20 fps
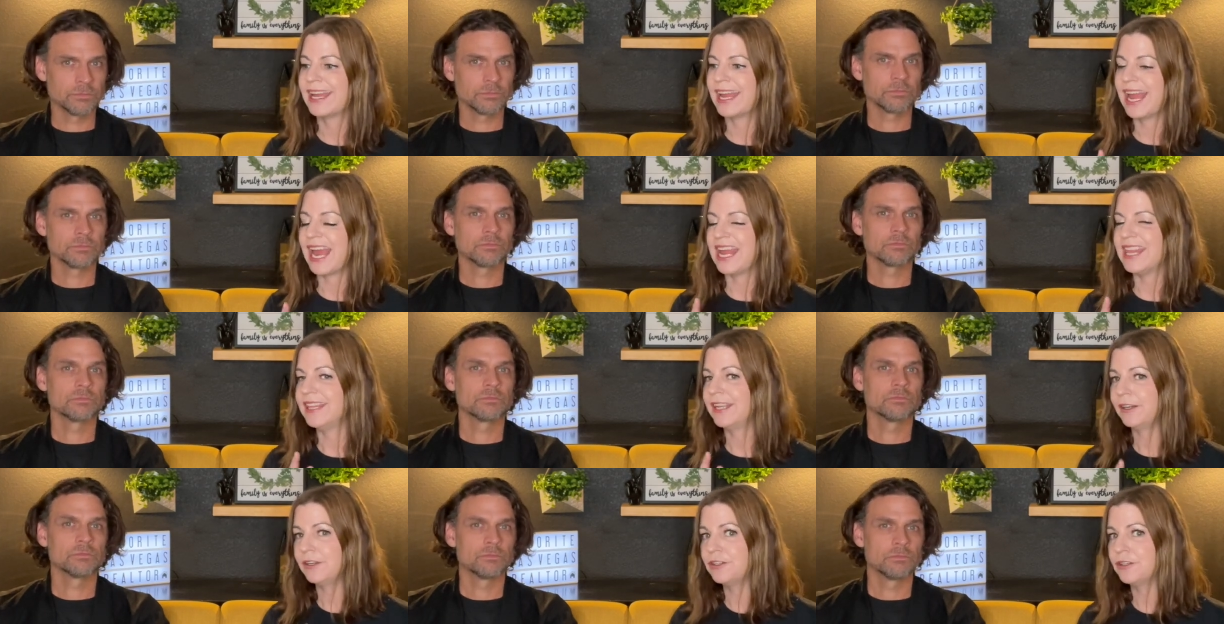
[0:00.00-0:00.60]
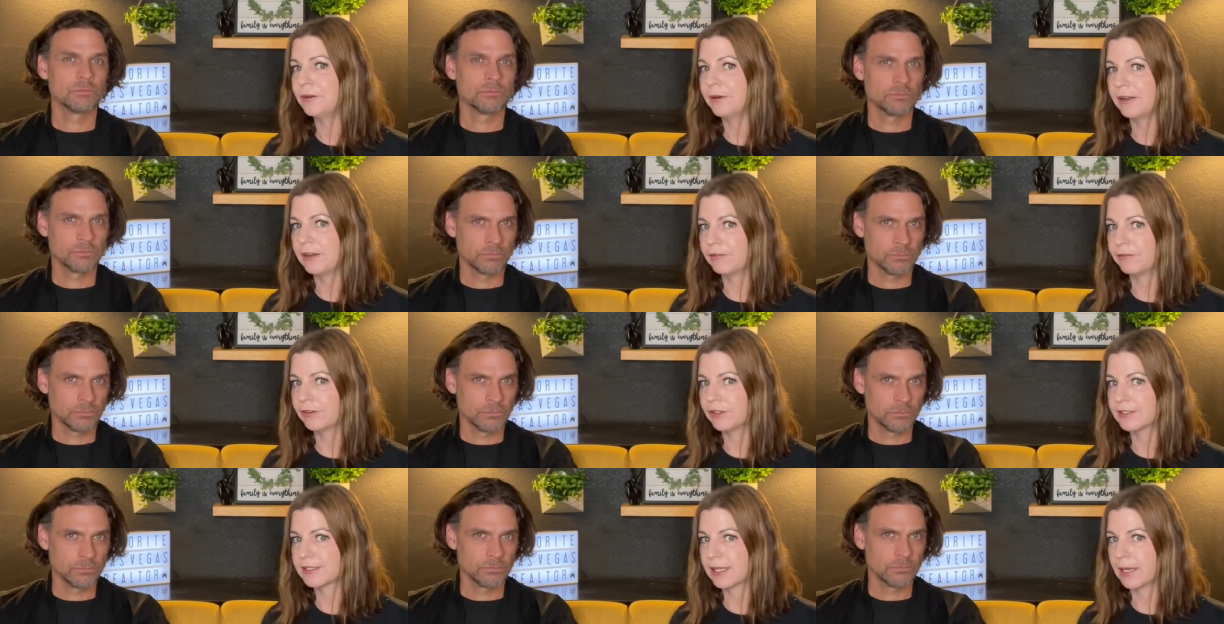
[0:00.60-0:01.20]
Speaker 1: And they're doing a
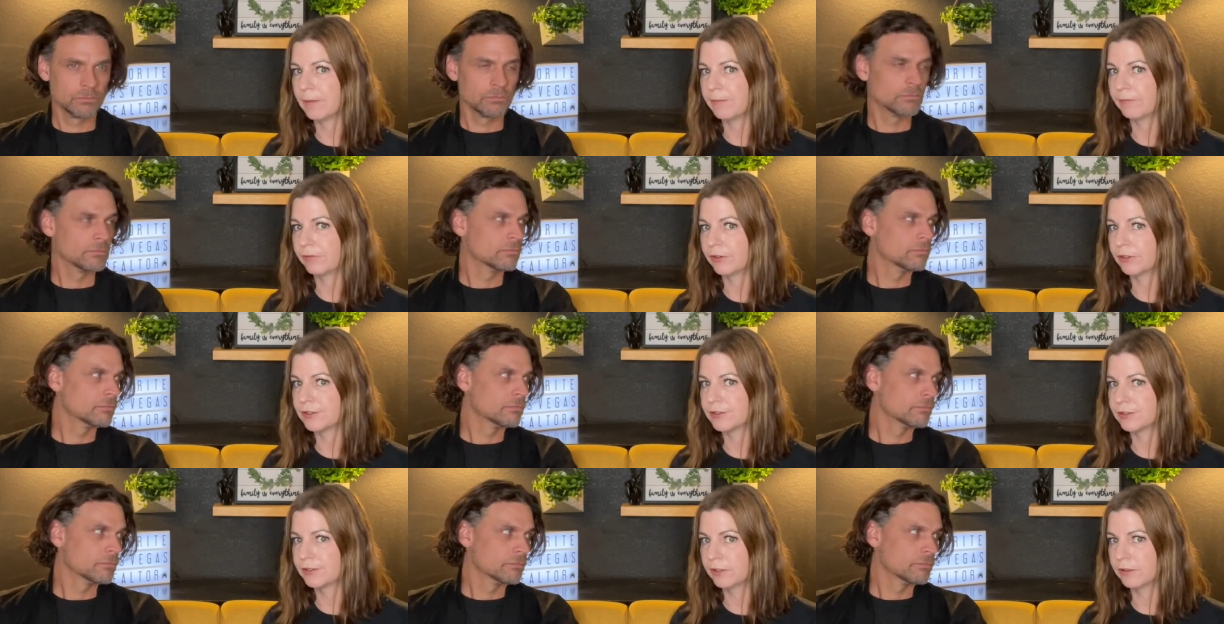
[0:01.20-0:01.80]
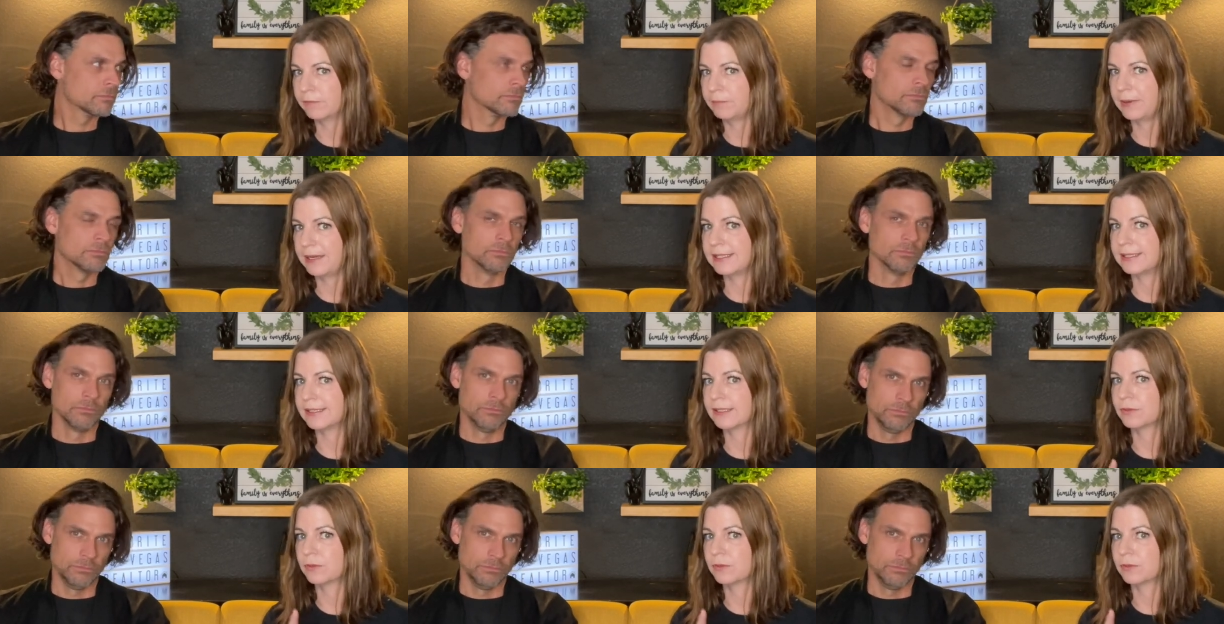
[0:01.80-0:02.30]
first come, first serve basis,